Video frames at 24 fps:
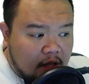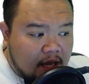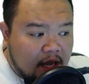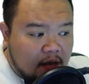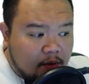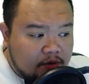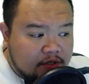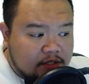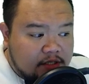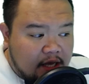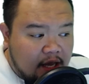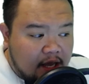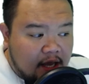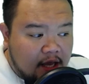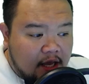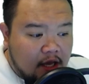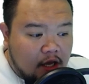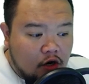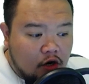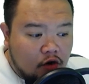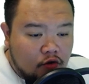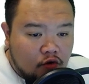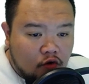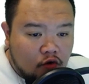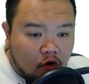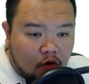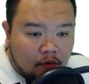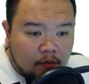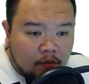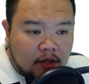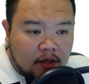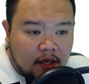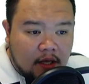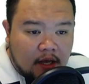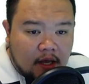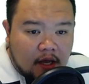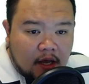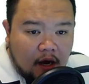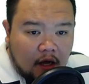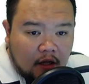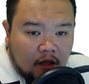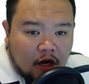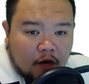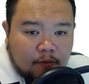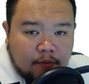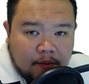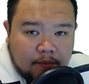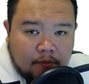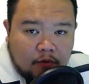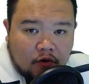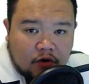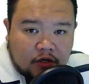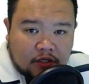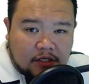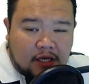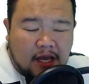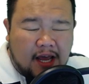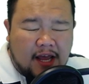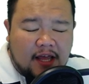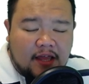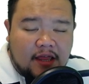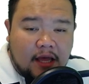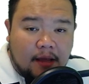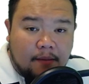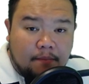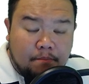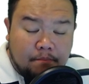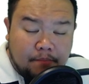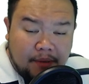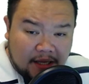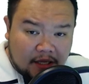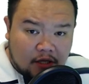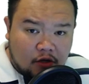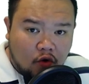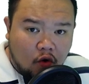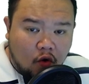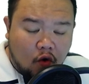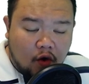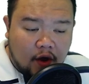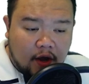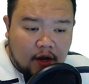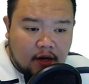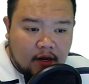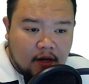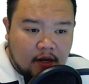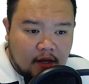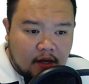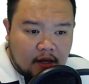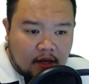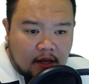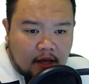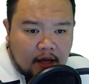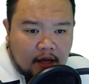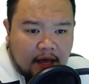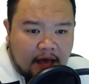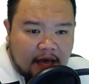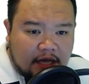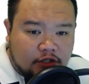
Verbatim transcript: so, like I was saying, you know, normally a lot of people are saying that Bitcoin